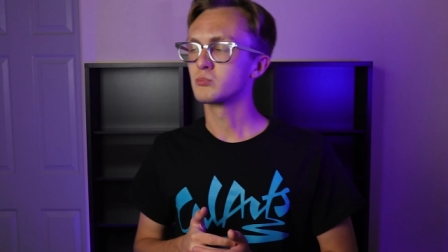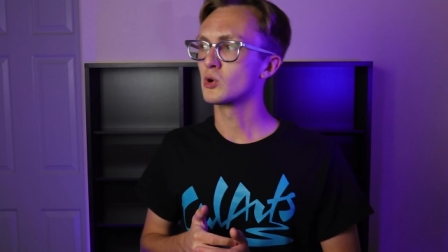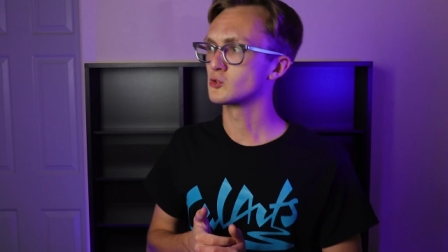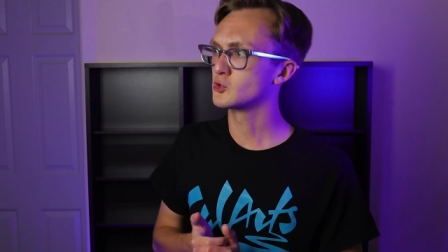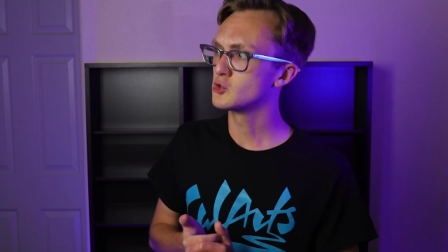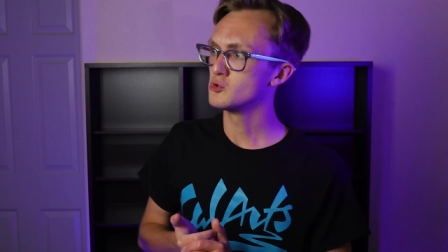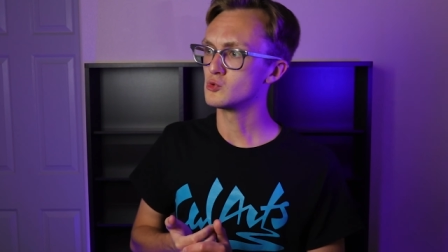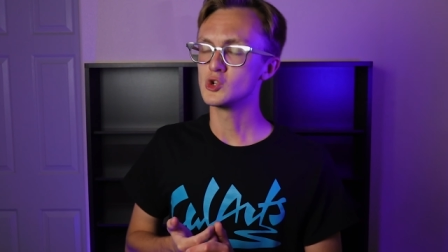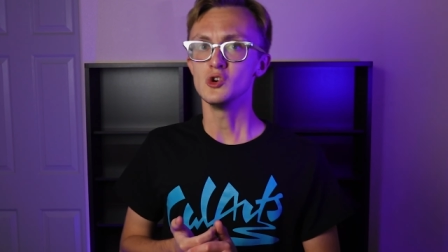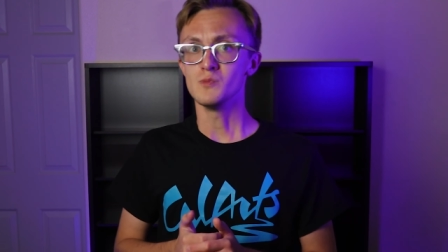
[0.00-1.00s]

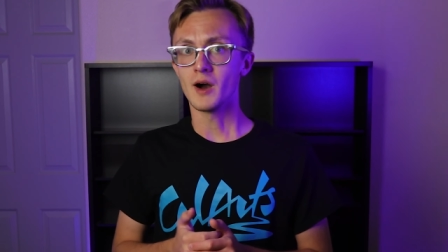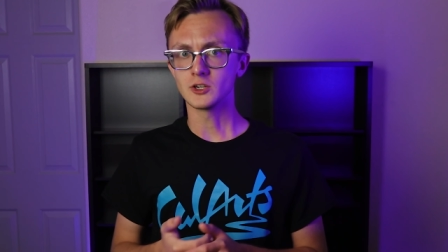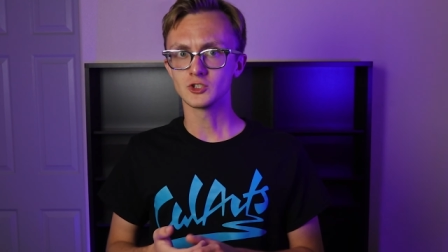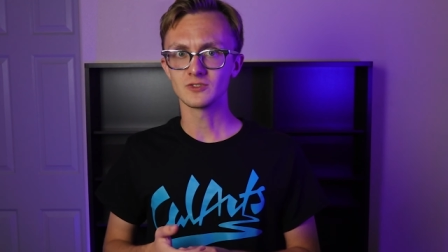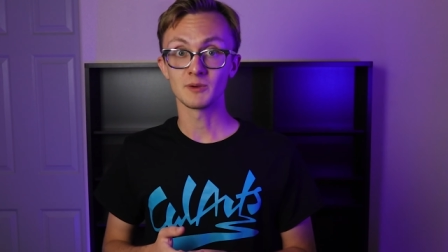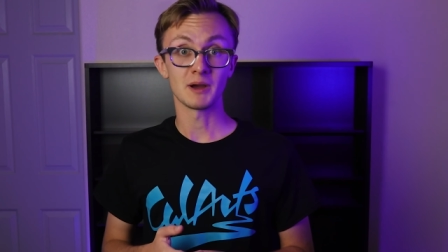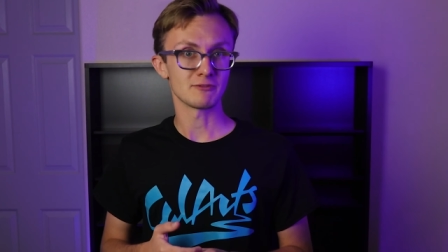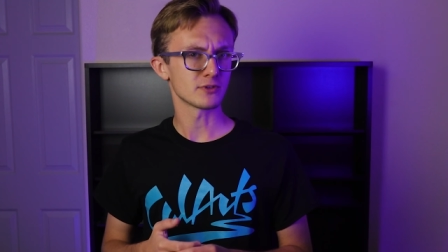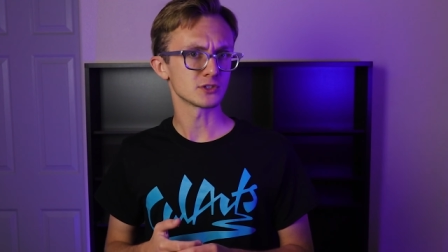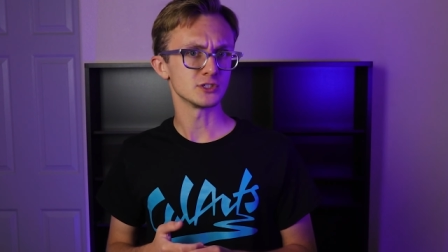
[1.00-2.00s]
pursue too much for
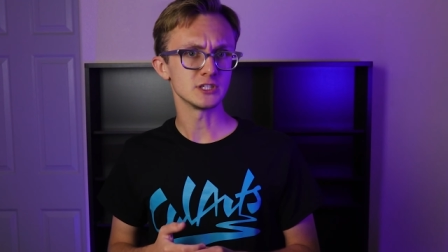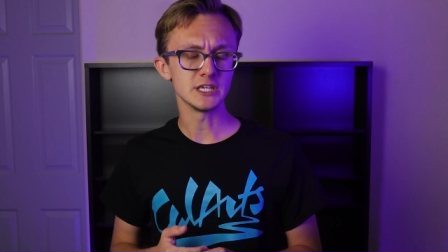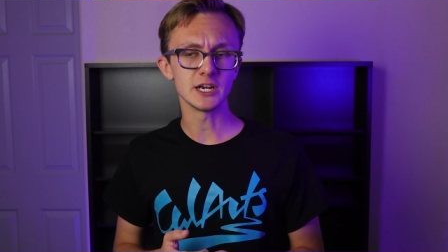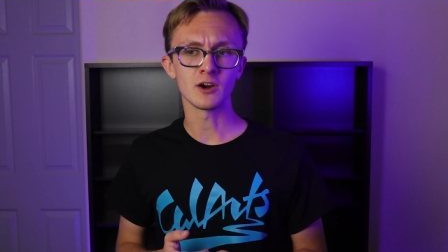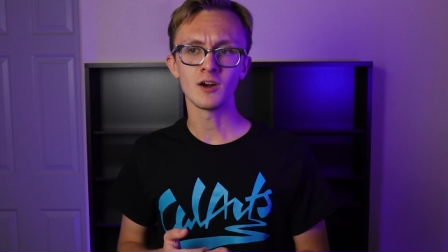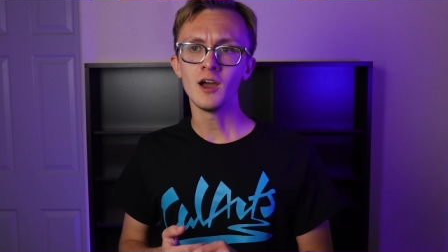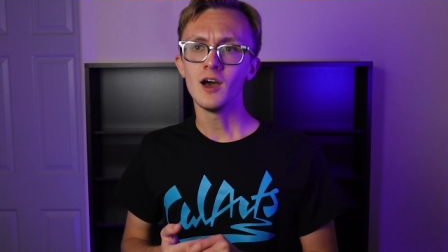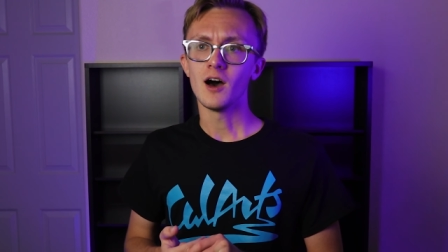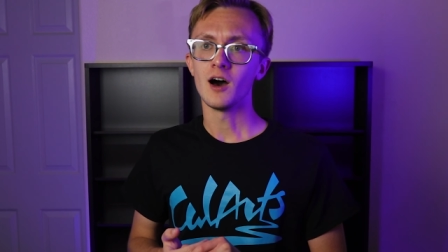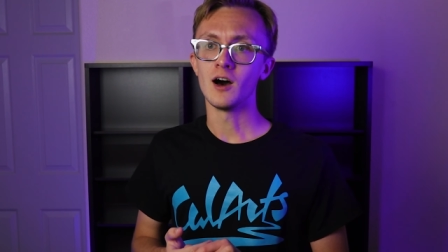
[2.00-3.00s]
my first year,
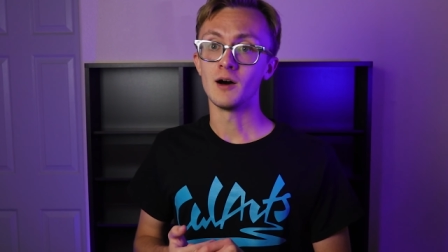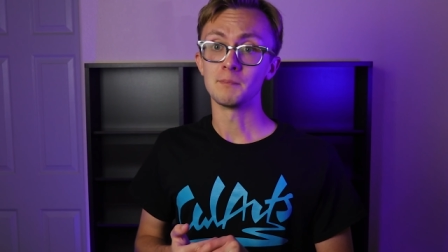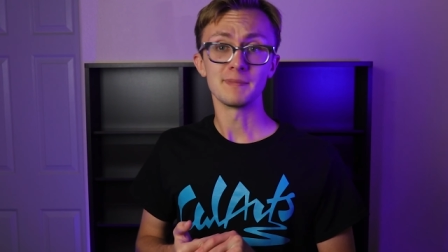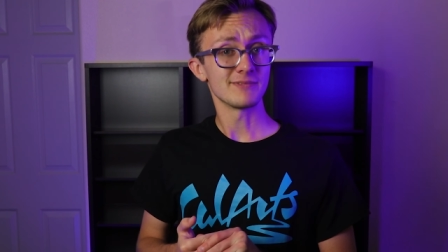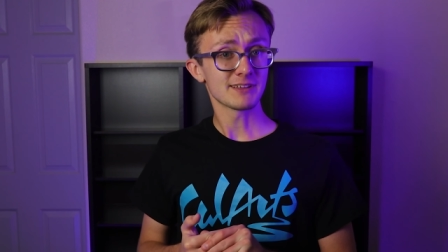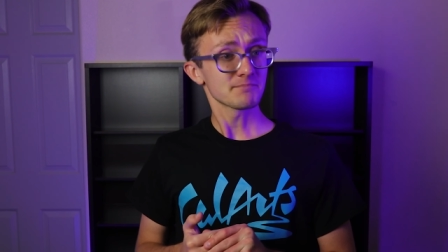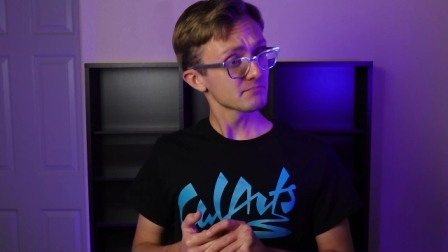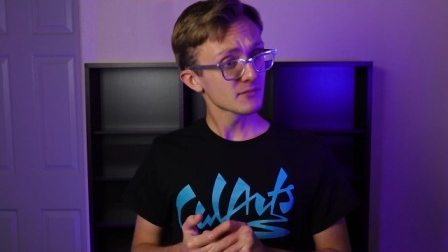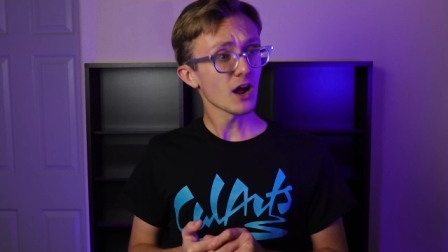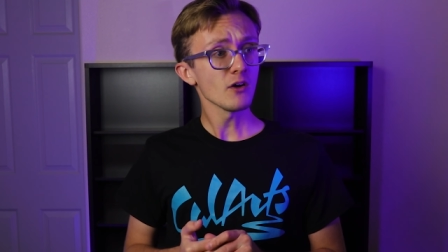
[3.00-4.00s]
um, the
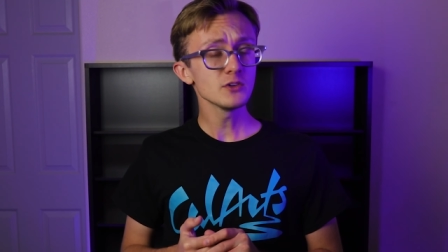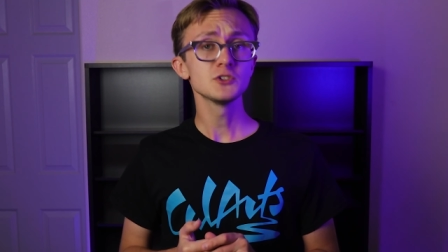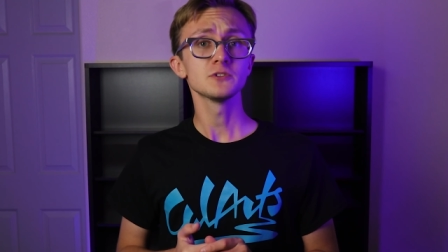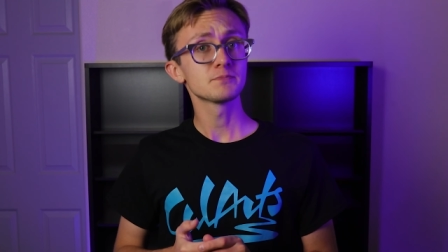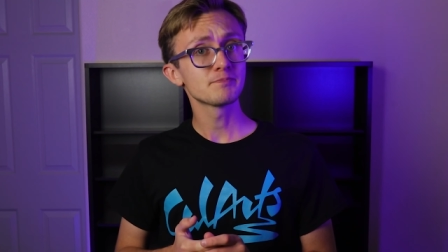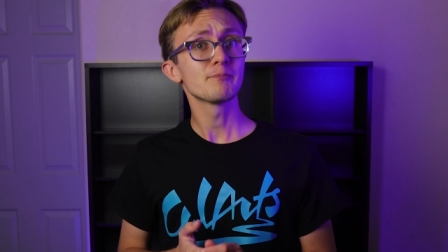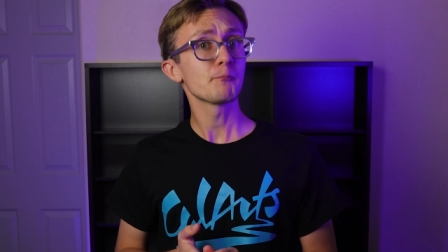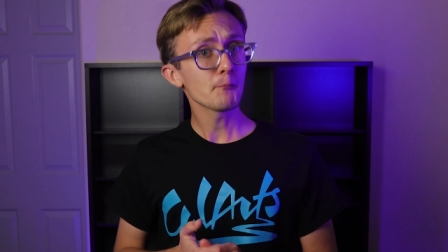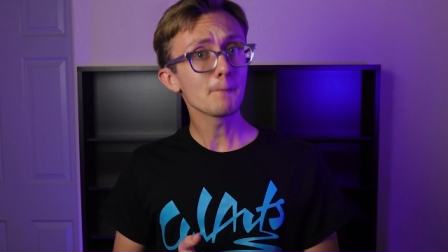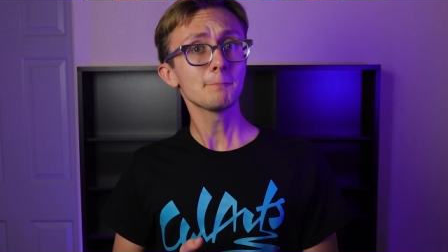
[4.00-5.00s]
college is
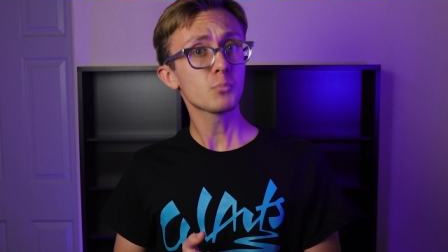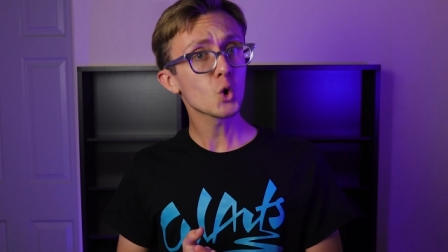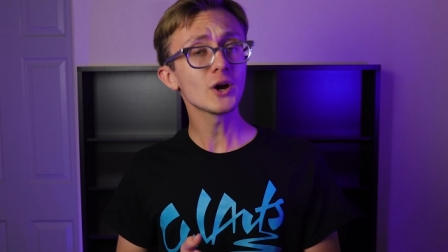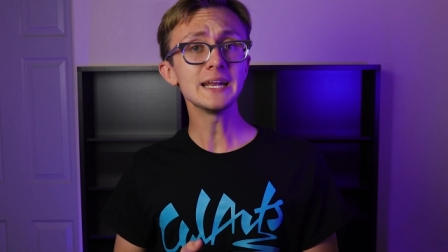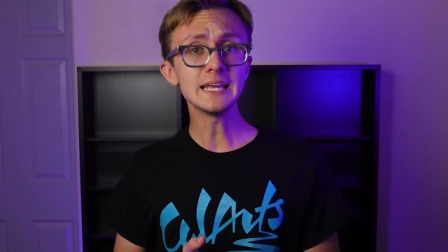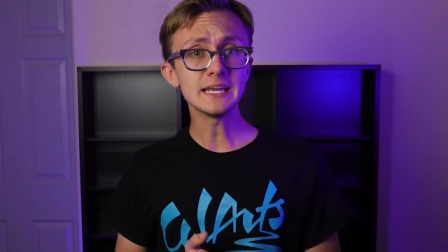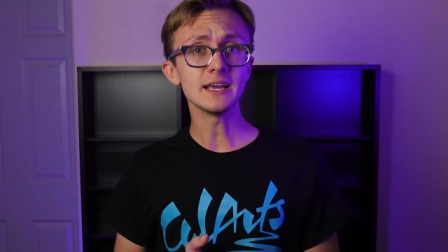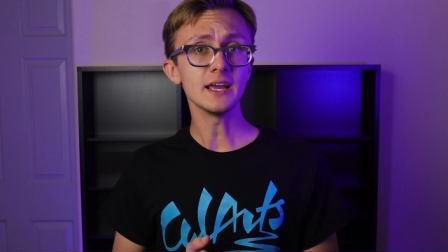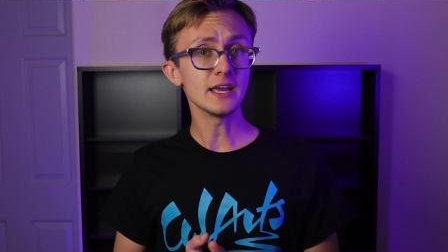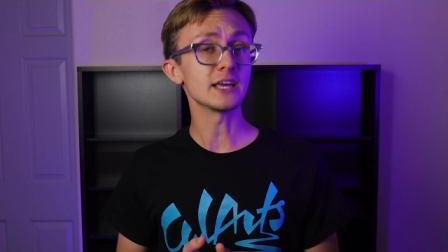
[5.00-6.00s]

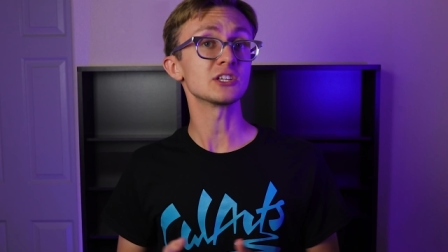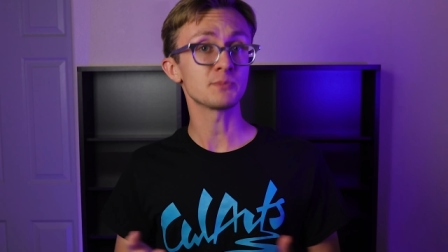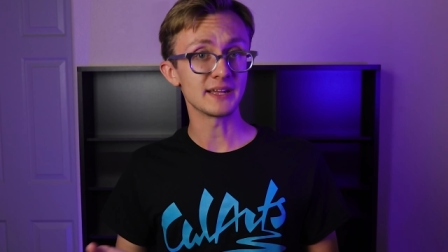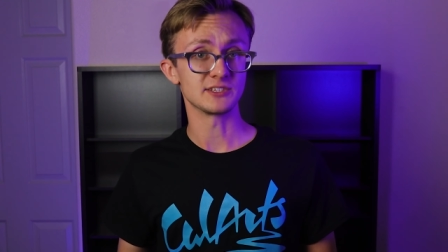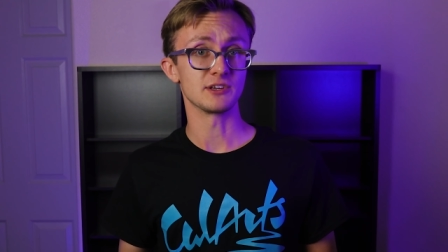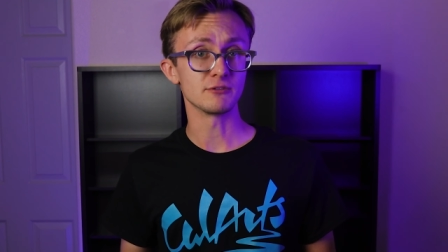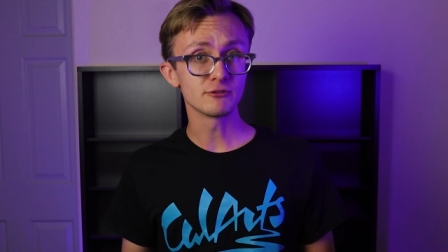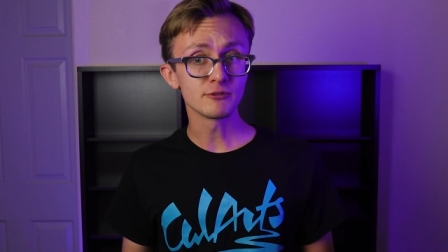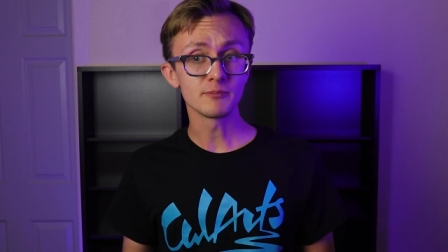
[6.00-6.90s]
pretty expensive.